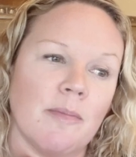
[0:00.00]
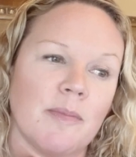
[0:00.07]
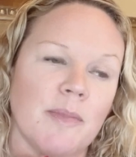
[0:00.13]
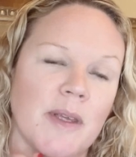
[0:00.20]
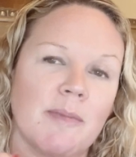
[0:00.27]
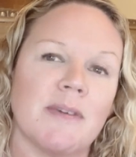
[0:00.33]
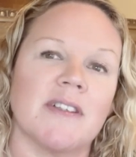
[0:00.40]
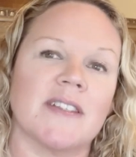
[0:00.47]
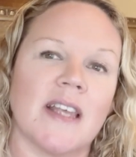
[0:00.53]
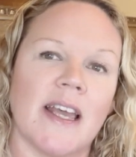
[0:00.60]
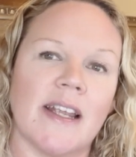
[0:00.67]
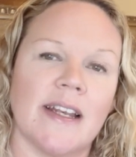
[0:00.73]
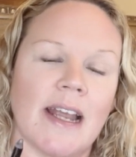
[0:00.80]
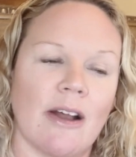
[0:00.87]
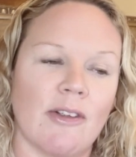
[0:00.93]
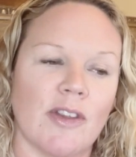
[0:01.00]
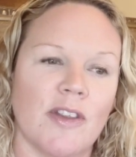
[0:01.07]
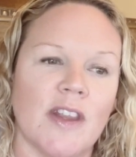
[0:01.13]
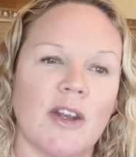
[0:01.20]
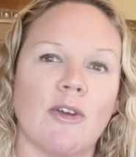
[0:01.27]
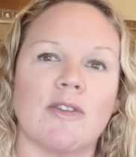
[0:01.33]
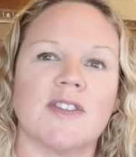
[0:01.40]
people are saying now that
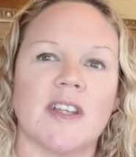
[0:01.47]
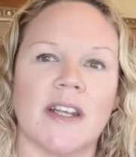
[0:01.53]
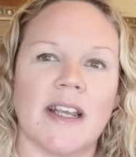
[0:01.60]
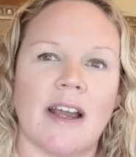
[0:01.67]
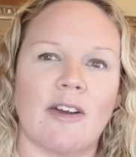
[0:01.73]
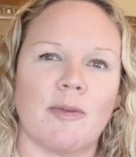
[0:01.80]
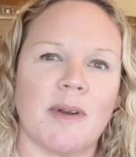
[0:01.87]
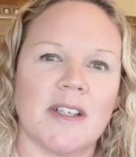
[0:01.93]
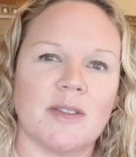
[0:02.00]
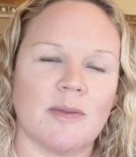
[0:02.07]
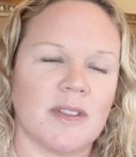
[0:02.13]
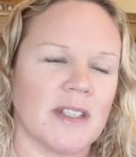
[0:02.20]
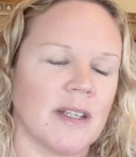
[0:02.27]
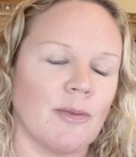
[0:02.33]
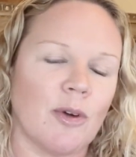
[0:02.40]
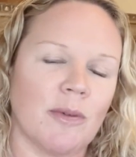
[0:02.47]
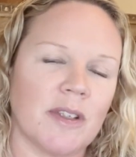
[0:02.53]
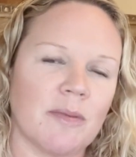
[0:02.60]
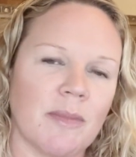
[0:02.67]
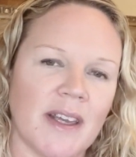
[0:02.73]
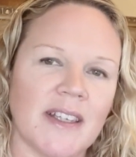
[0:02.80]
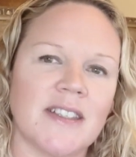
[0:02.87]
they're not sending out replacements anymore,
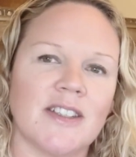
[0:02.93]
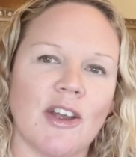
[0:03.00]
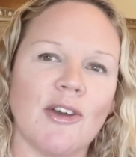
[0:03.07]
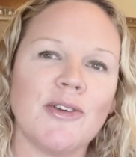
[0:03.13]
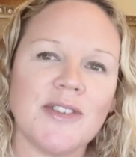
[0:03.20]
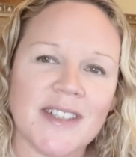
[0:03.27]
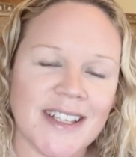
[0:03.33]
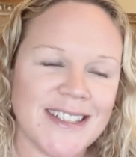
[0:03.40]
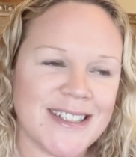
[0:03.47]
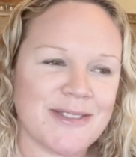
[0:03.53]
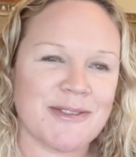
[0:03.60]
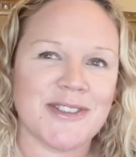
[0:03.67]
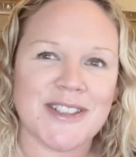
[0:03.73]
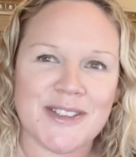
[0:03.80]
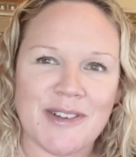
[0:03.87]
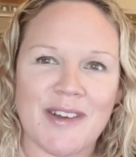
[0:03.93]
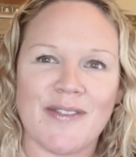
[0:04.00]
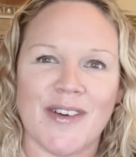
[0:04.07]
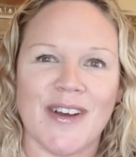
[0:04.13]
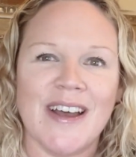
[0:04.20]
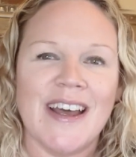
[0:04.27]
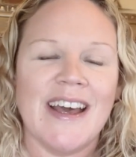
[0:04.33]
which makes no sense
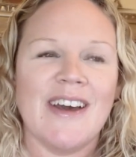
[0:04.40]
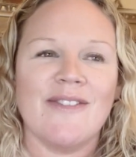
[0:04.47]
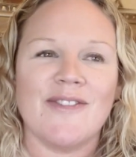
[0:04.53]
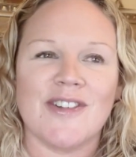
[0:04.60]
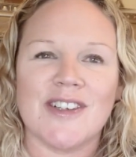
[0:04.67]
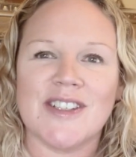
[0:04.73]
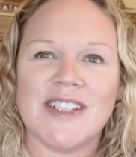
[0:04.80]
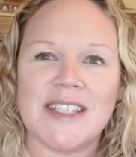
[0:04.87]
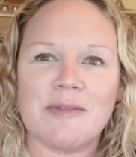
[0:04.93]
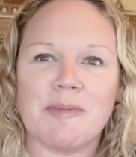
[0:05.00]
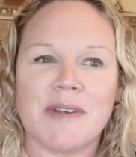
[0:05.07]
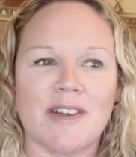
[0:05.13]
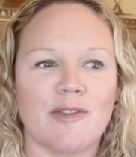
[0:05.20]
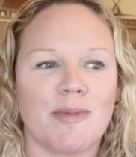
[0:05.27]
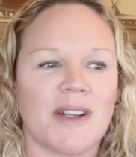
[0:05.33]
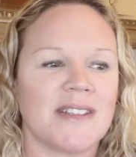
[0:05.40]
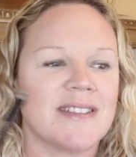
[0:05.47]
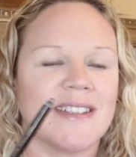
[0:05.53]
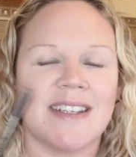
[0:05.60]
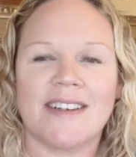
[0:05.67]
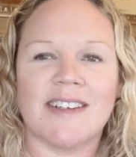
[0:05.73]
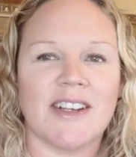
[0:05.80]
whatsoever. For a cheap bit of
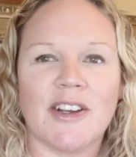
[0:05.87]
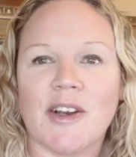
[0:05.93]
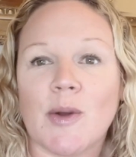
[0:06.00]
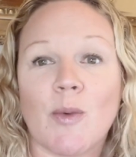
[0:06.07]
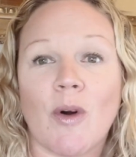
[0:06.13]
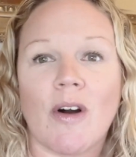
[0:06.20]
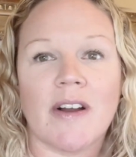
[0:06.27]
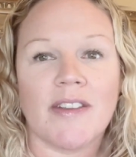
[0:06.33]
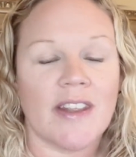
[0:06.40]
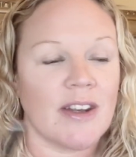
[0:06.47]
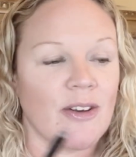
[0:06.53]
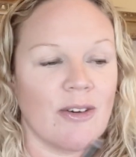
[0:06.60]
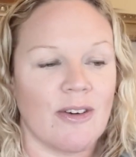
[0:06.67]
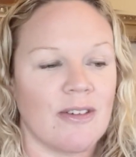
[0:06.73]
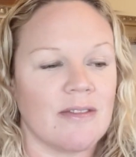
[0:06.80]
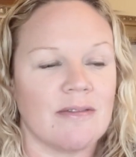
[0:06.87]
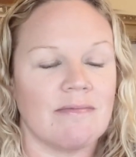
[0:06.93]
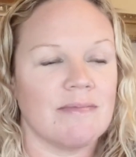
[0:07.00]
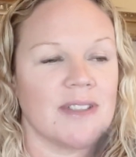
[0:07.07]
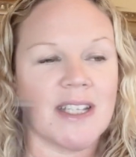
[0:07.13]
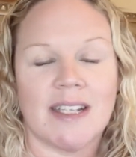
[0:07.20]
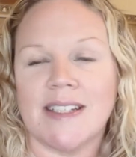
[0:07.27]
plastic, I don't know why they're not
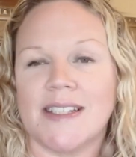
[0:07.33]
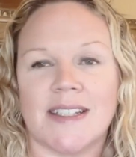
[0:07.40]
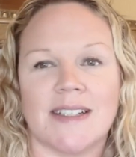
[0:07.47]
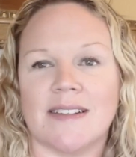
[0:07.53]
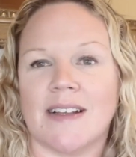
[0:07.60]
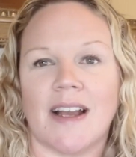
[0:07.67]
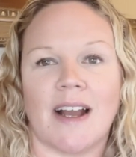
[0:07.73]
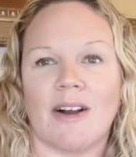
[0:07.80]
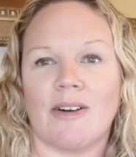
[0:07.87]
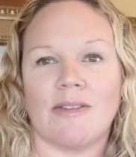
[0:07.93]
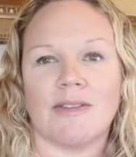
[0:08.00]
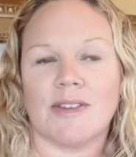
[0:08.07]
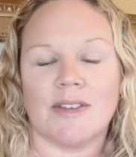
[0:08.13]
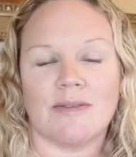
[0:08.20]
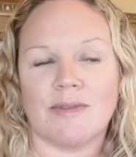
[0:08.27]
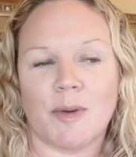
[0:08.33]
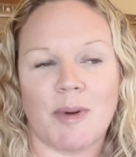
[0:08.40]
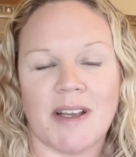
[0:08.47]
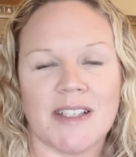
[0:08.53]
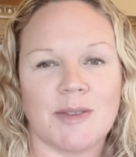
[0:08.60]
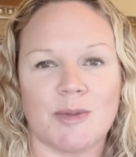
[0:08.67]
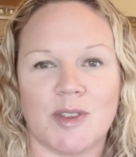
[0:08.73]
sending out
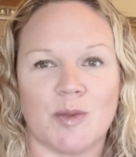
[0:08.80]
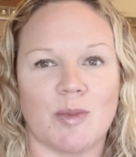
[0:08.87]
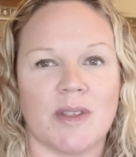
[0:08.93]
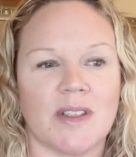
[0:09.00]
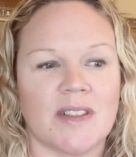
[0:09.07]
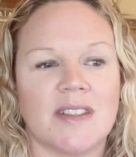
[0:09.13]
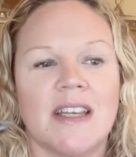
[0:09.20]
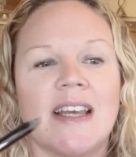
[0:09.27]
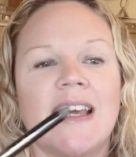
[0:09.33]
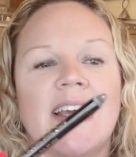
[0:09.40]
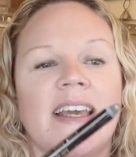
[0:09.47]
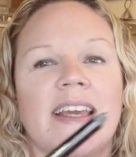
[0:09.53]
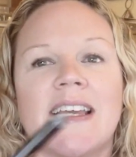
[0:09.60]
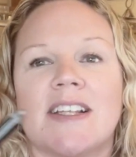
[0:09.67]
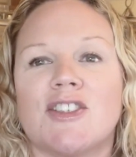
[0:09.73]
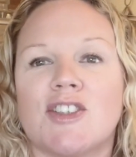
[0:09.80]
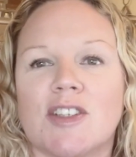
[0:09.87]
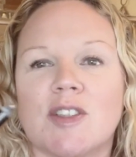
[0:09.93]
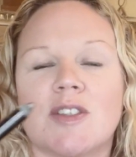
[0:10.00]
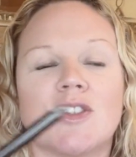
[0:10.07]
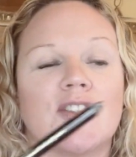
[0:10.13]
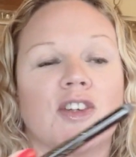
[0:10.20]
replacements, because it
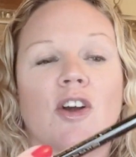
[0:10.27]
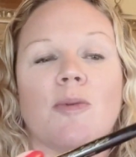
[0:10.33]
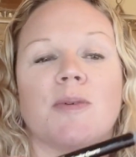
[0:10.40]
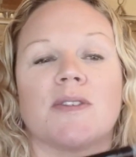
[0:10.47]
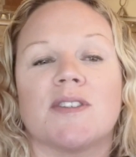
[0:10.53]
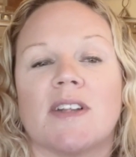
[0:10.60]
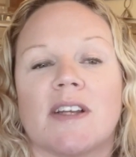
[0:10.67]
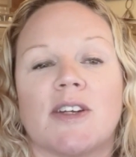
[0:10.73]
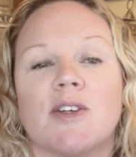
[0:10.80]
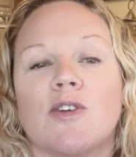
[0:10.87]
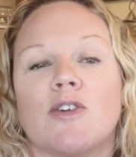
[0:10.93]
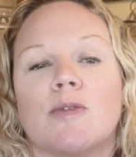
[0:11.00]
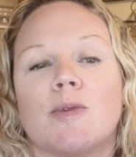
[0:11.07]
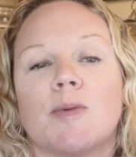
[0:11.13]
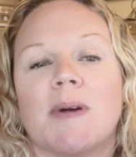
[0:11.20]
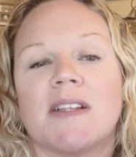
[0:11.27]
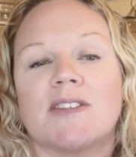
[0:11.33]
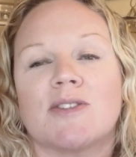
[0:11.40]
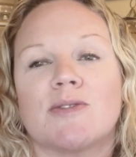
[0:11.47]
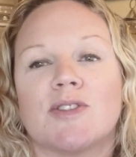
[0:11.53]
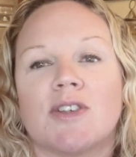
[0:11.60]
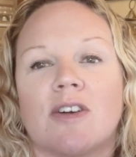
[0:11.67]
just sharpens like a normal
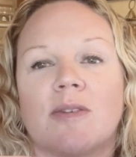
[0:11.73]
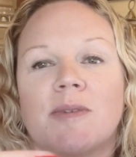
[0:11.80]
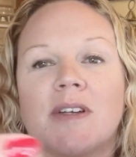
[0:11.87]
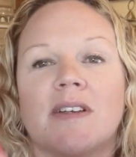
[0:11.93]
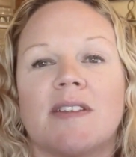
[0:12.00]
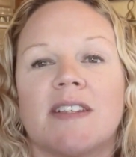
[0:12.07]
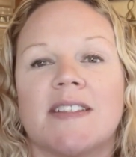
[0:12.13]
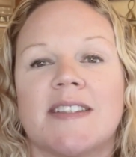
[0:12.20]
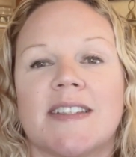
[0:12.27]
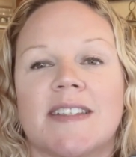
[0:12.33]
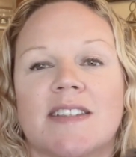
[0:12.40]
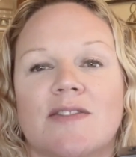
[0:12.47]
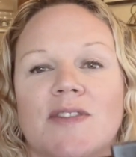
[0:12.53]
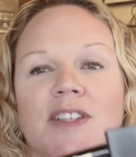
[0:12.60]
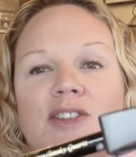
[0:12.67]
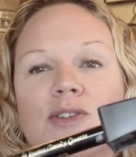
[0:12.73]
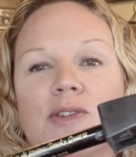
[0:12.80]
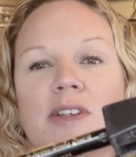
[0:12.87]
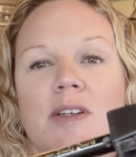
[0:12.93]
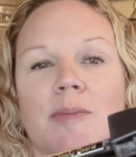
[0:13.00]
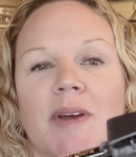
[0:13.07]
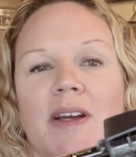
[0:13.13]
pencil sharpener. This is a
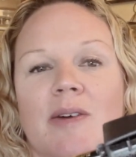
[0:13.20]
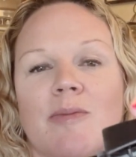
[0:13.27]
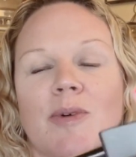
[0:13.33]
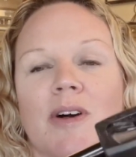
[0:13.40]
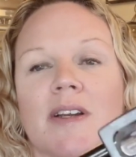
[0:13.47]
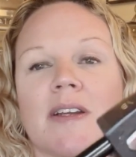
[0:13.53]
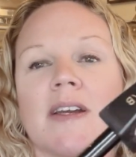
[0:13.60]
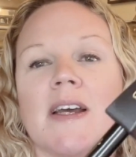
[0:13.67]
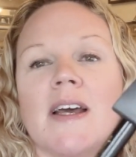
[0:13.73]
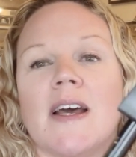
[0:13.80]
Victoria Beckham one,